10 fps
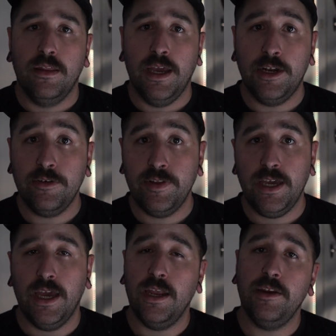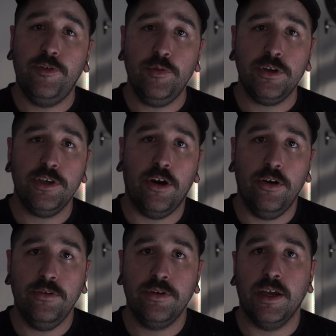head over there, and if you want your
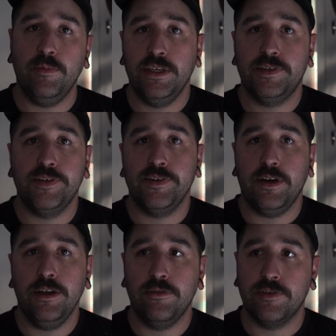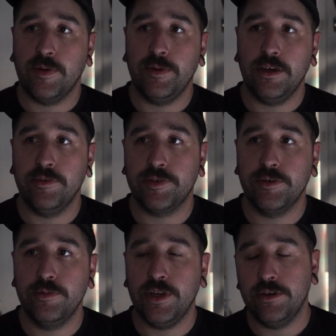own company's design or something else
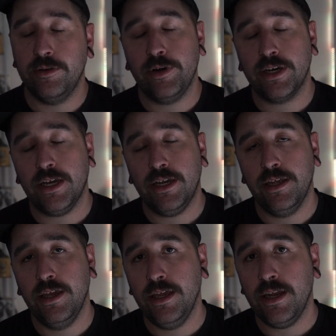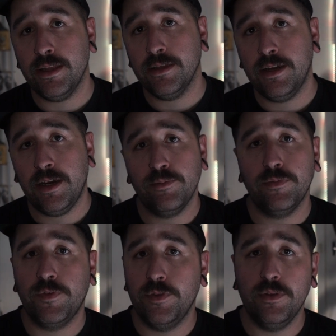cool done on a mud guard, hit Alan up,
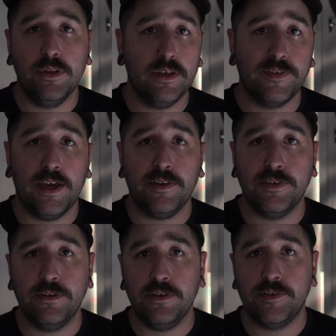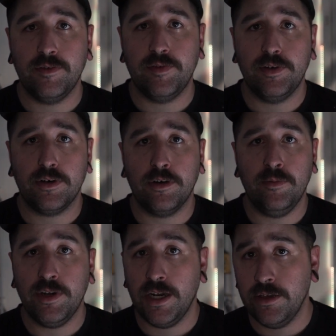
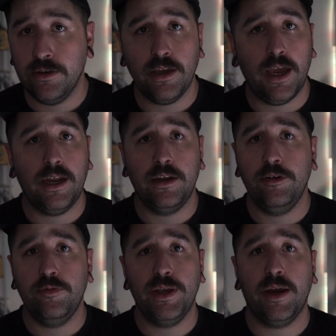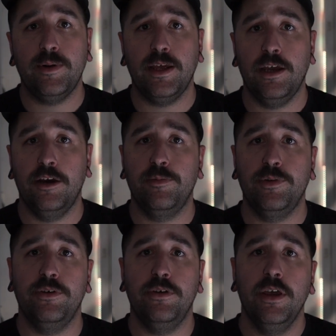sales@dirtsurfer.com.au, and he'll be able to help
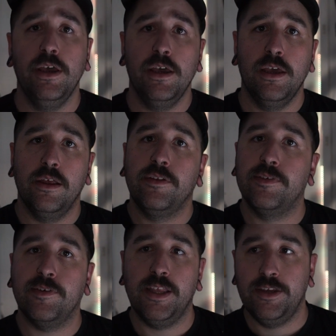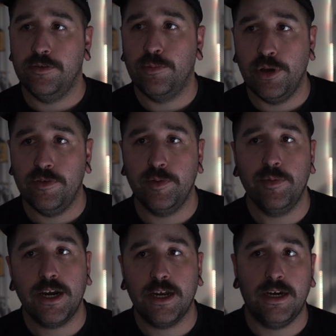you design your perfect
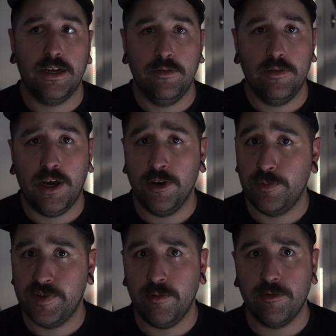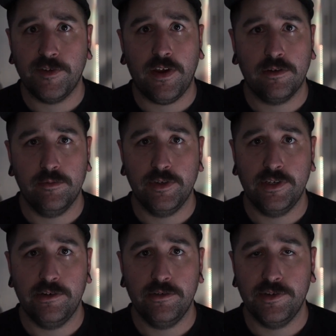mud guard. 100% recycled
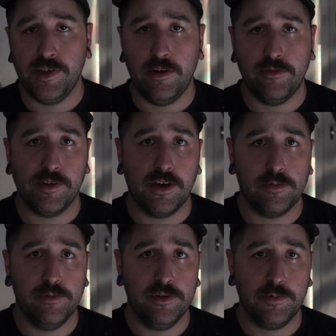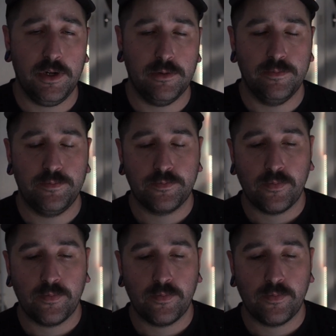materials and recyclable as well.